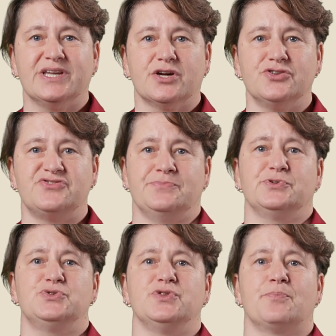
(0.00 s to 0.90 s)
can
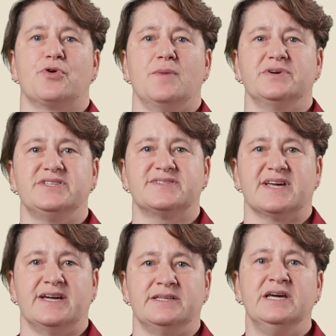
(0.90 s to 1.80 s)
contribute to the proper
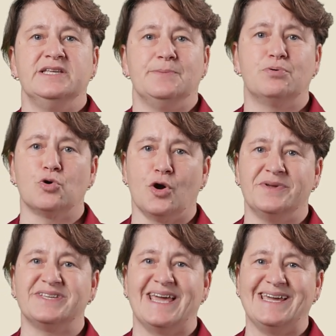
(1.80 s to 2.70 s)
design,
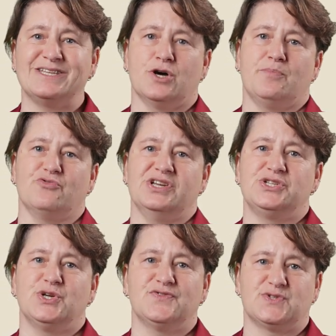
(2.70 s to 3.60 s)
deployment, and
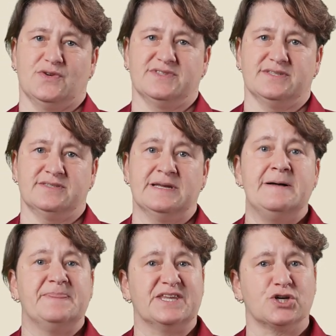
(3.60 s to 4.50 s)
operation of services
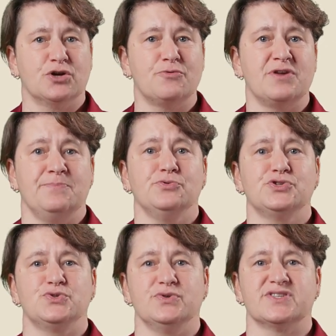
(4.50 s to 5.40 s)
that
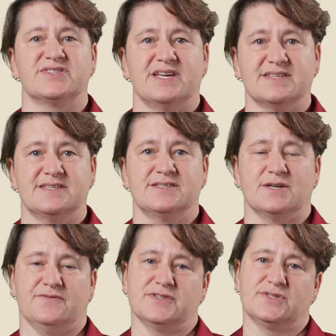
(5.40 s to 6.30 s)
contribute to the success
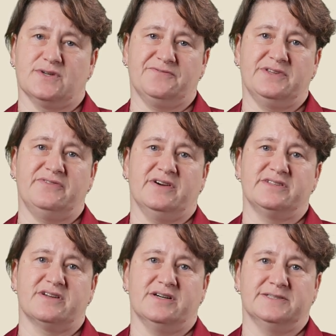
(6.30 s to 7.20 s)
of the software
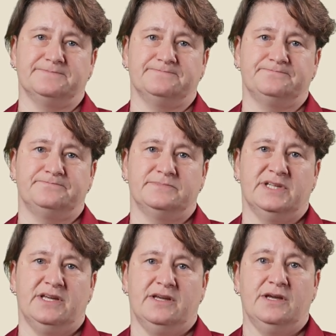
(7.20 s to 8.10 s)
defined car.
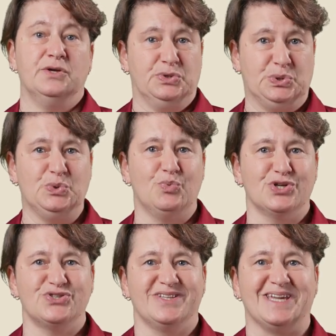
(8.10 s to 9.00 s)
Do you
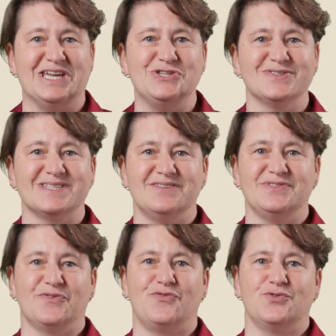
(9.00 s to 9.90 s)
want to engage yourself in
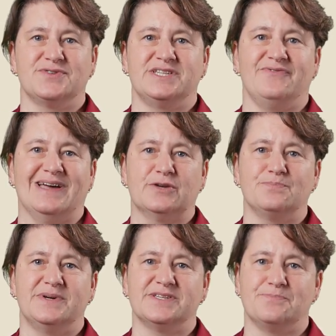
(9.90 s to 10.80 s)
the further
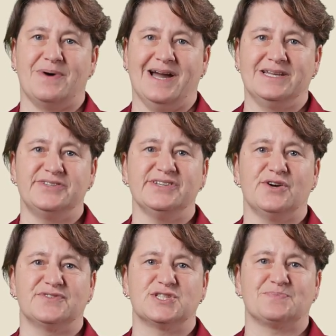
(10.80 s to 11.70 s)
development and piloting
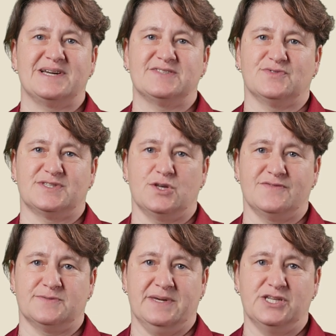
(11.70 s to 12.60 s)
of the Spice for
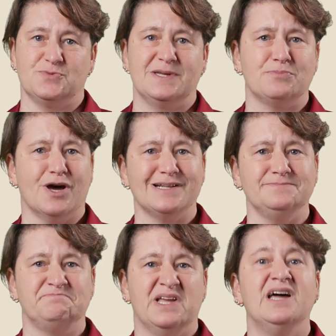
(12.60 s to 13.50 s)
Service Management
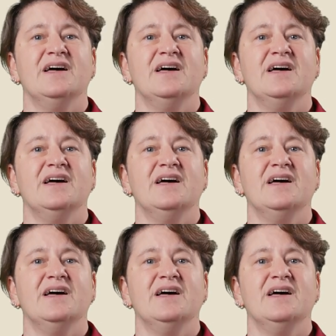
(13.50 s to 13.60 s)
model?